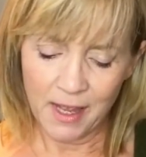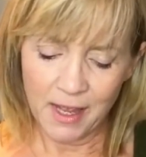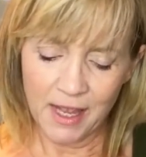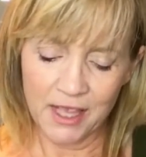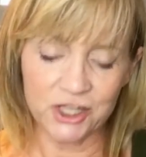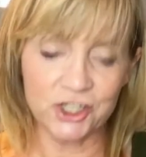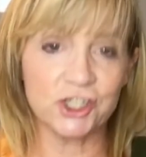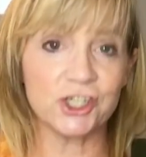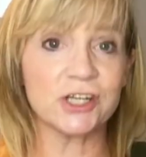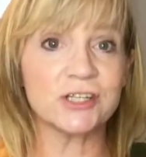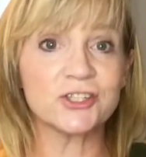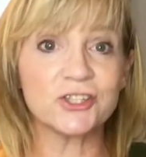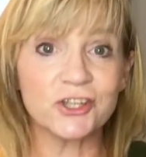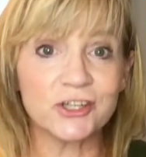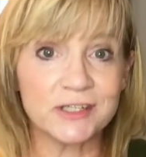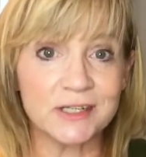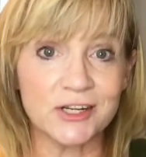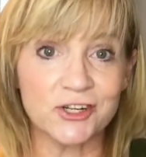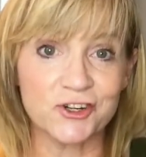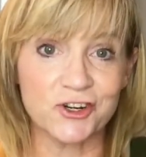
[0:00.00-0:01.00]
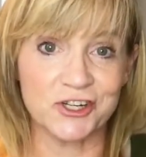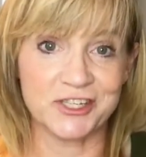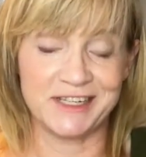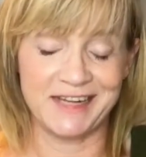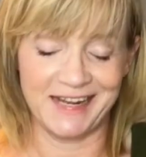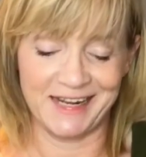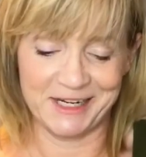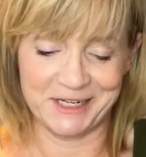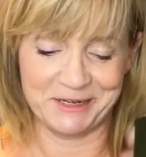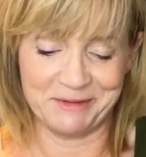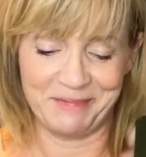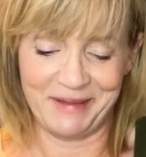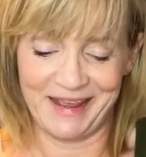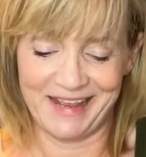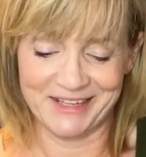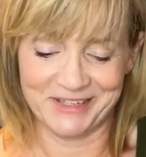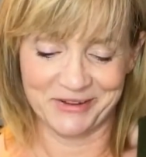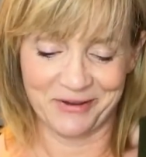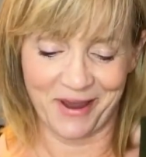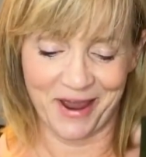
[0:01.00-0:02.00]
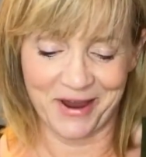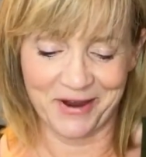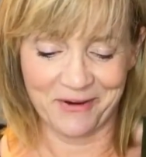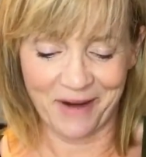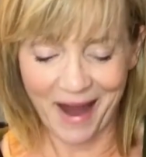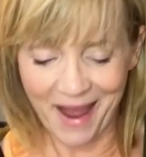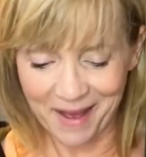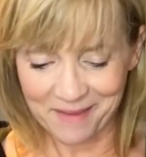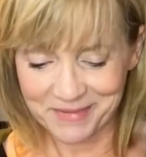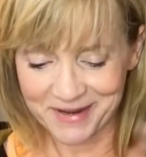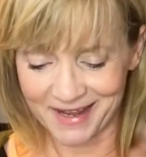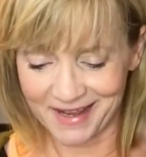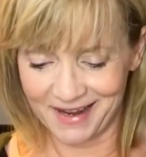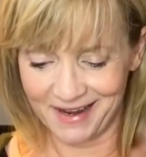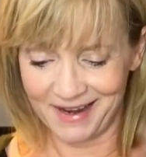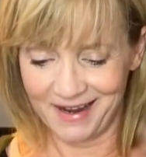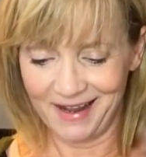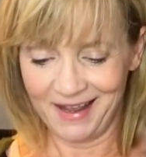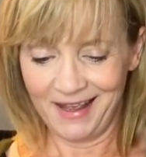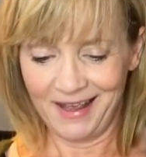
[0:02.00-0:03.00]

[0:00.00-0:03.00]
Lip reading: It just looked interesting to me, so I grabbed it.